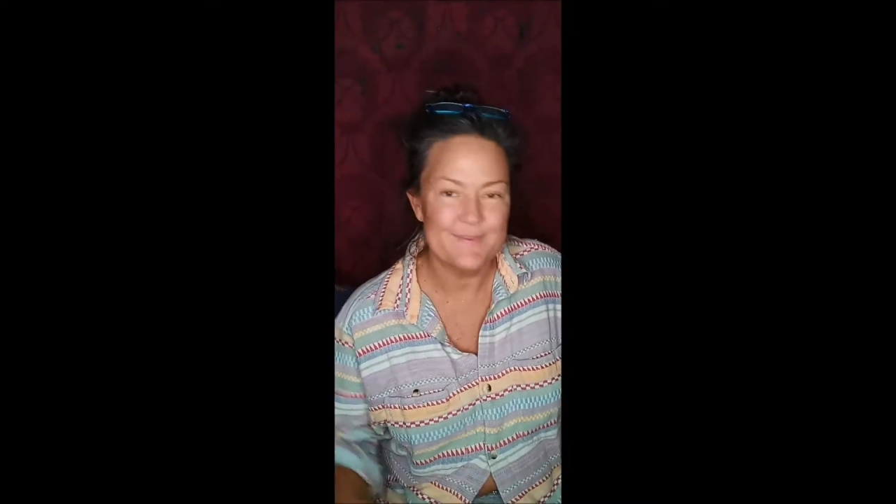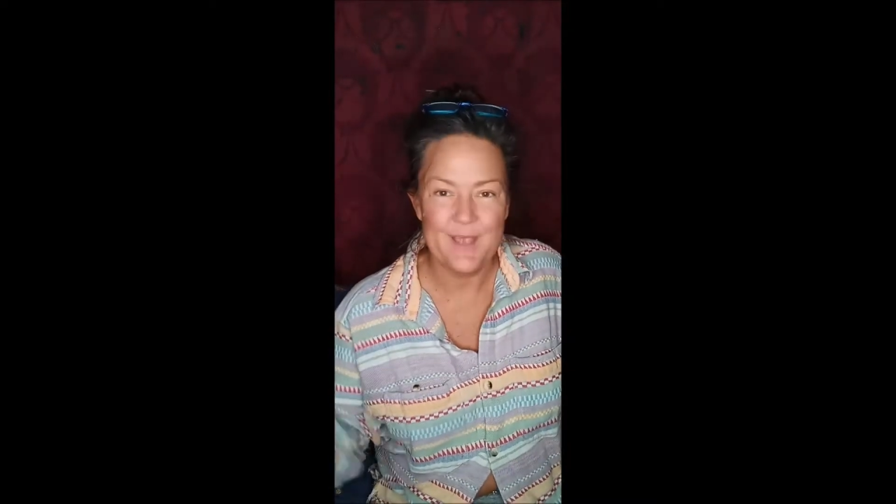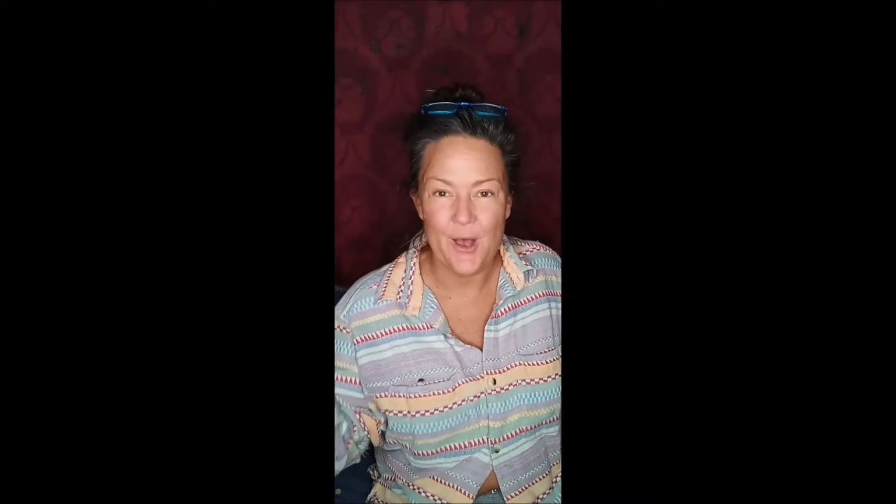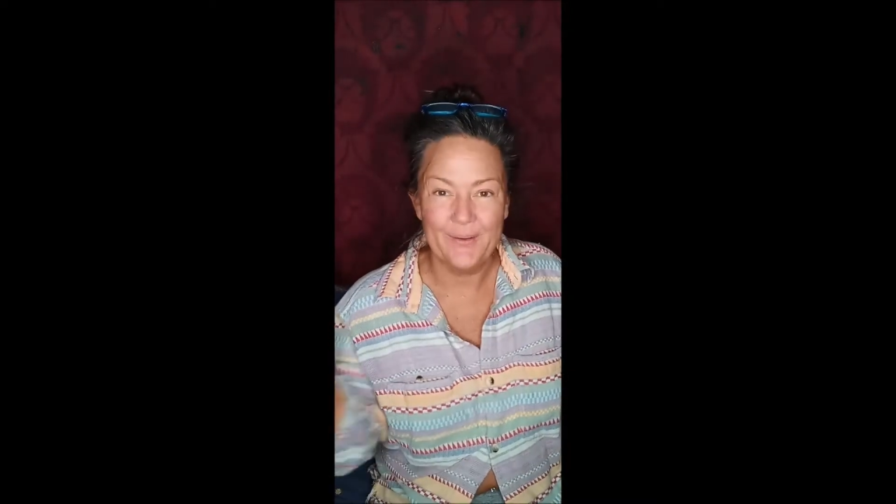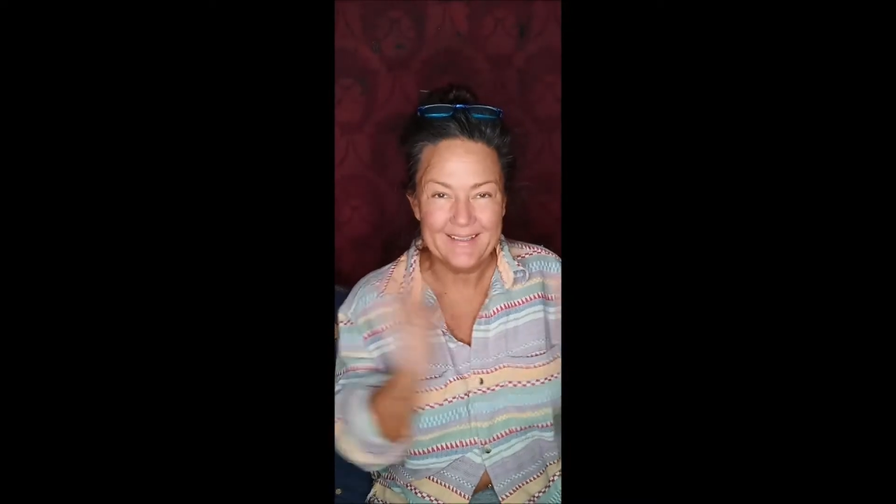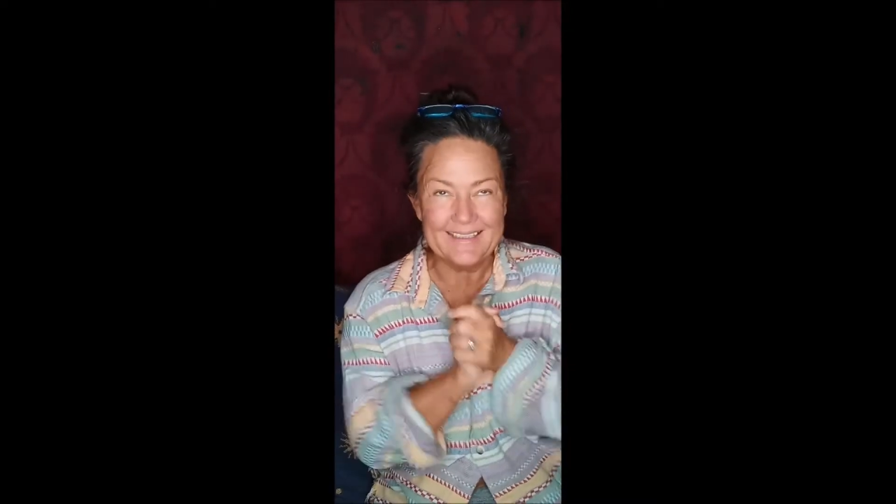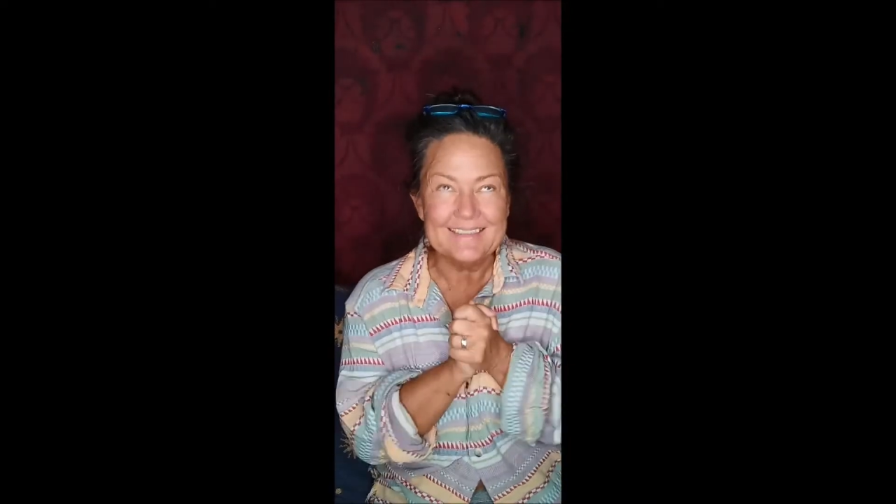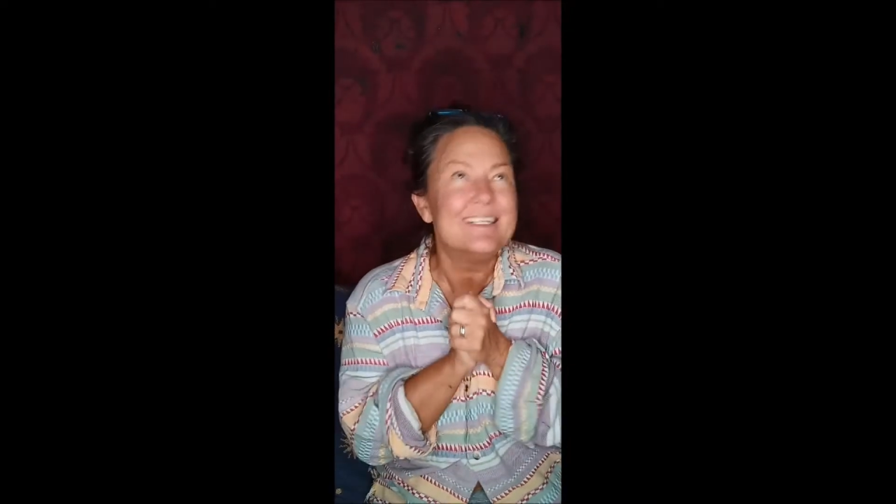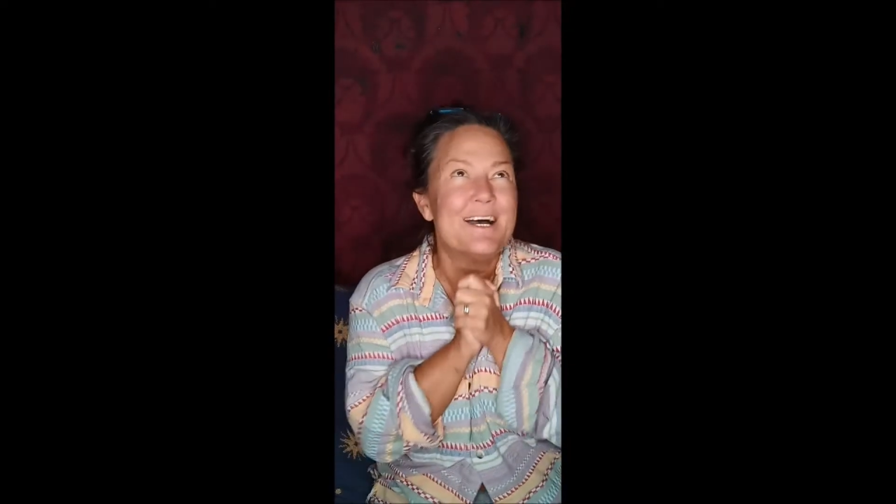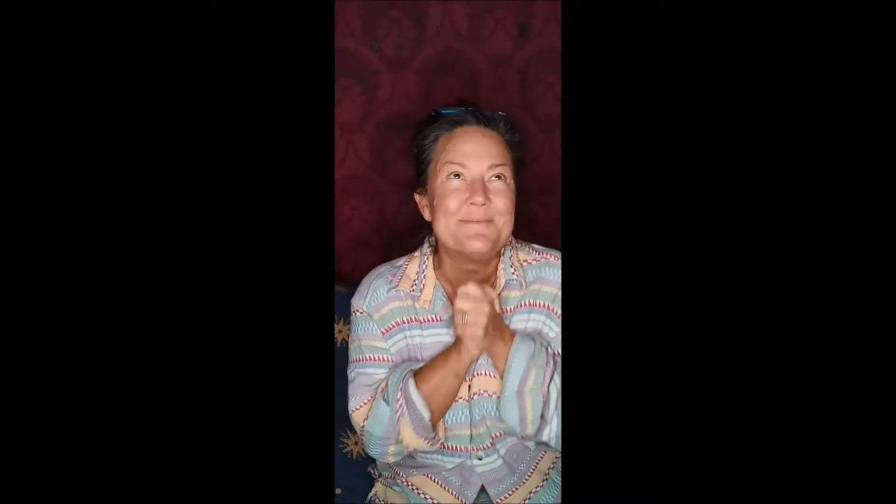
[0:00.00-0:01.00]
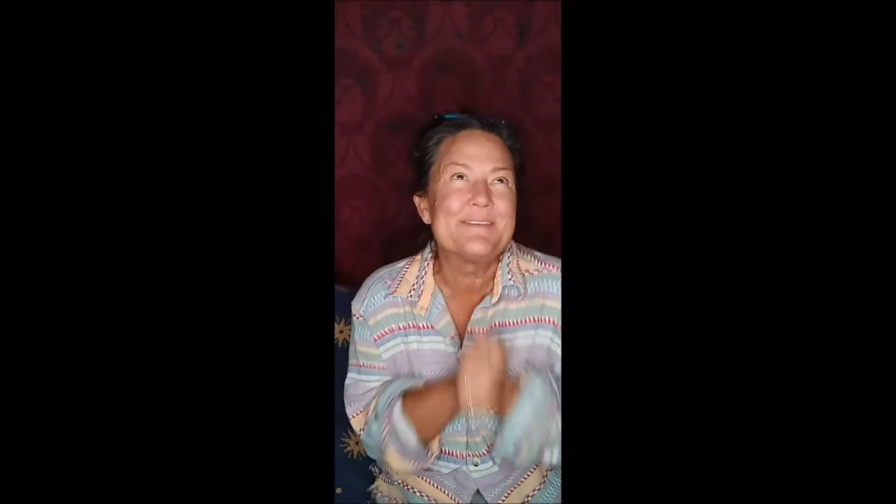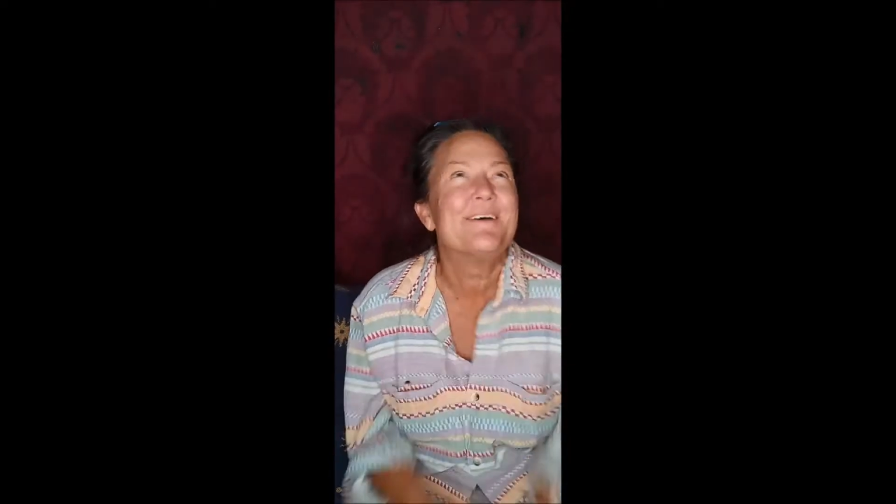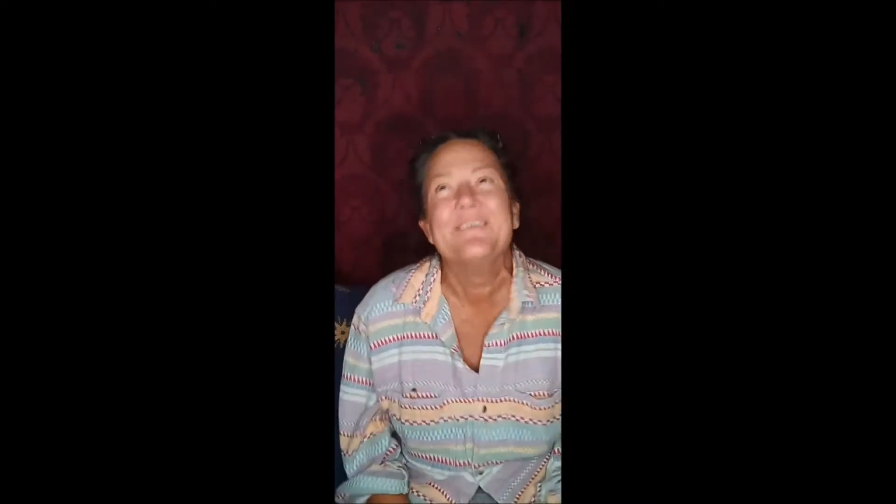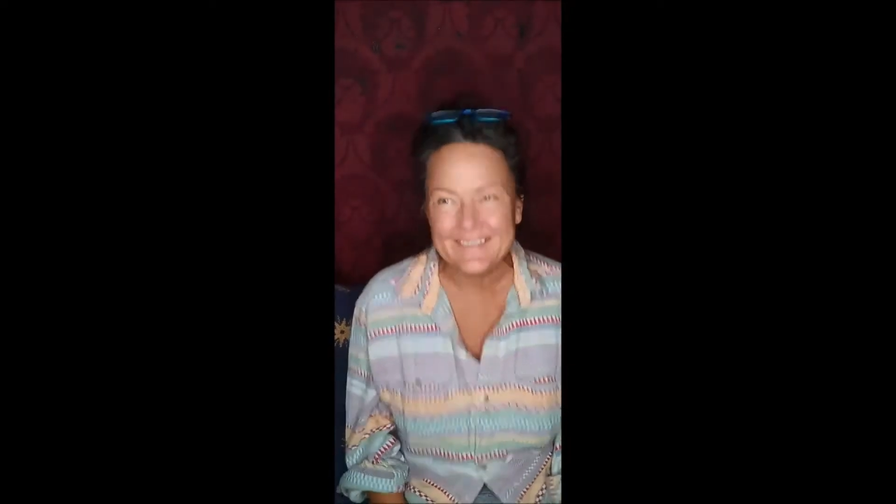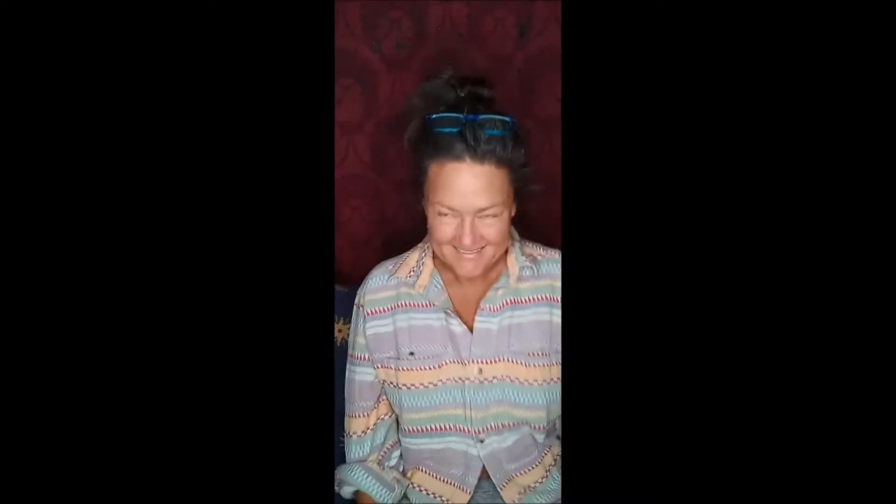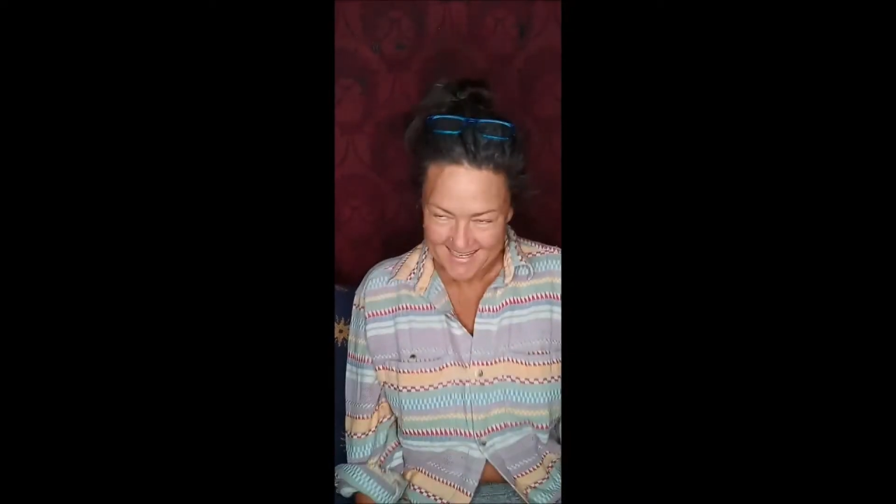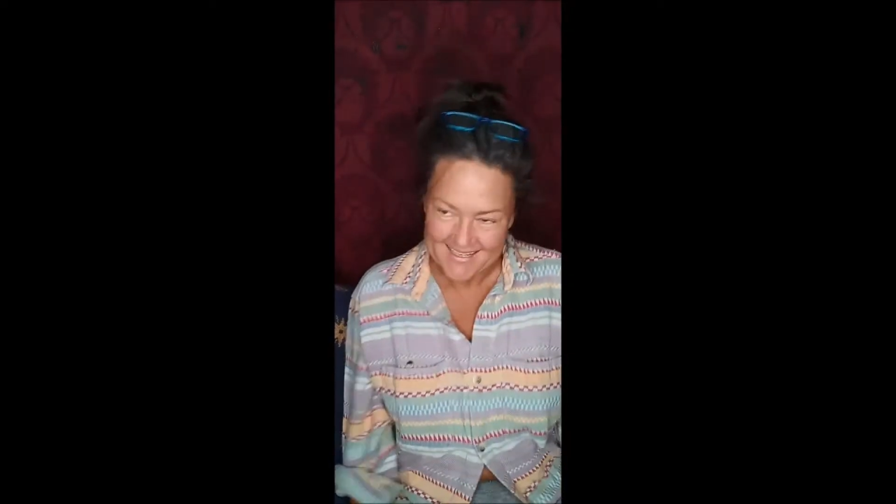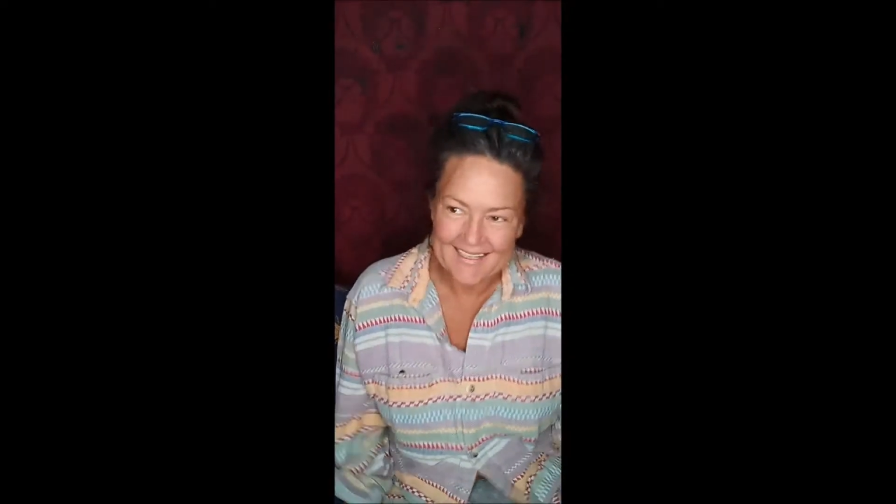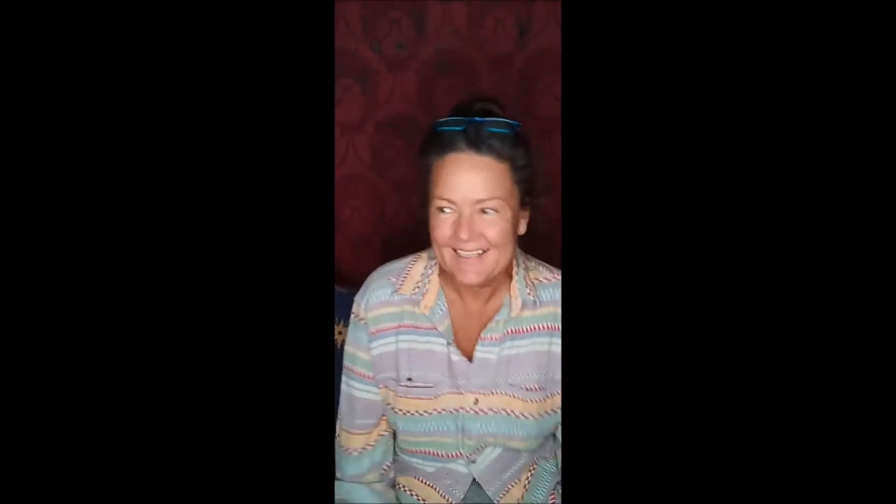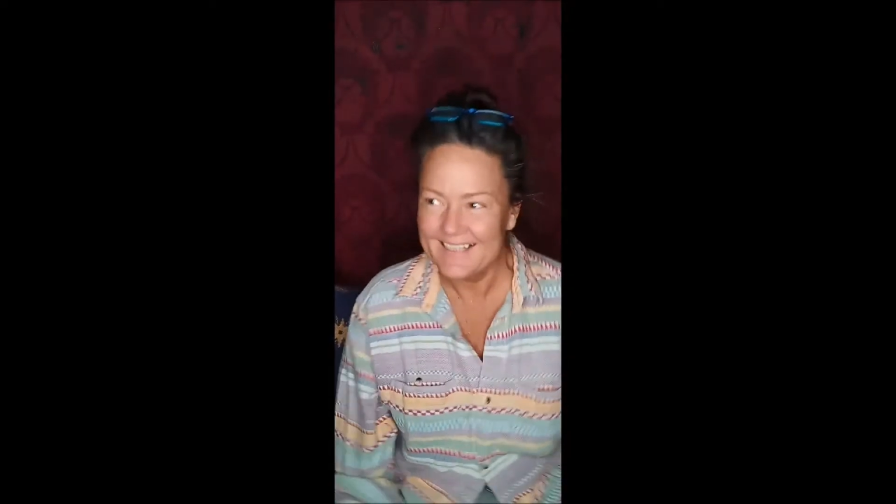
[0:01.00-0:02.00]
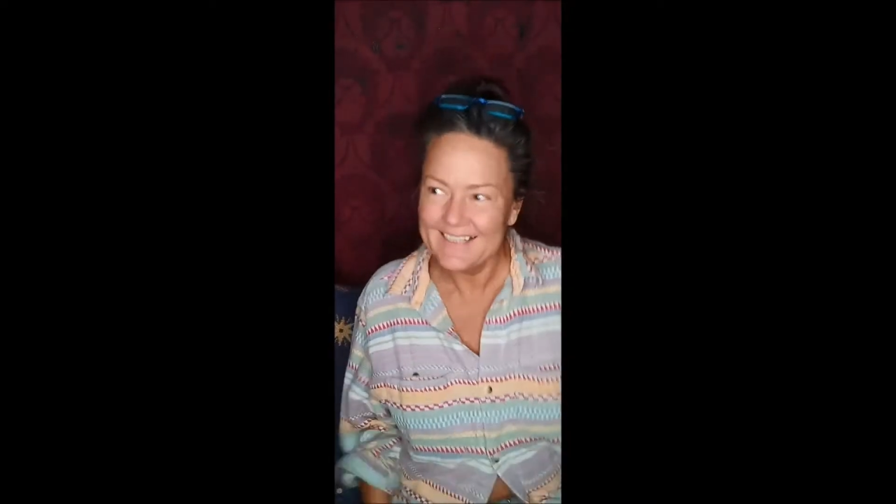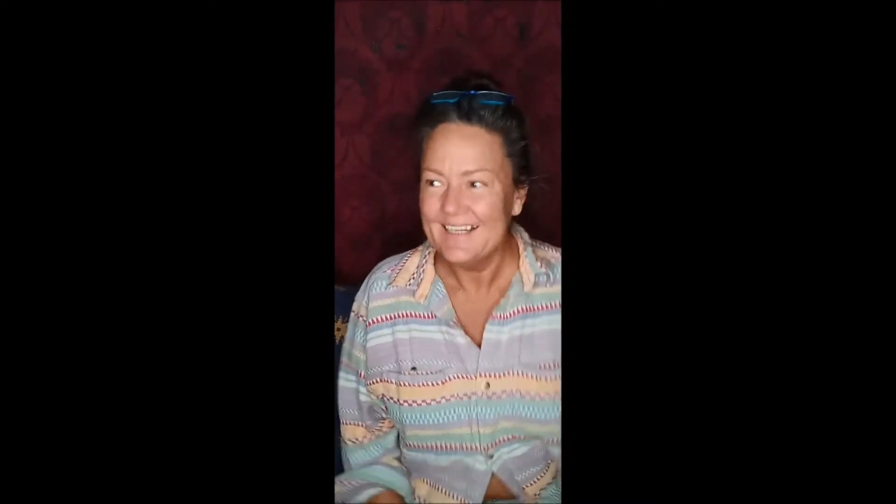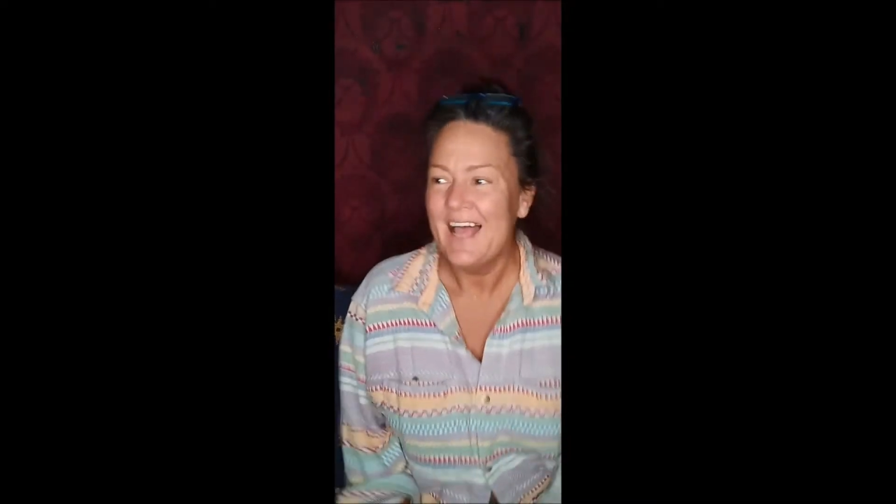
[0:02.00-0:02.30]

So I'm so excited.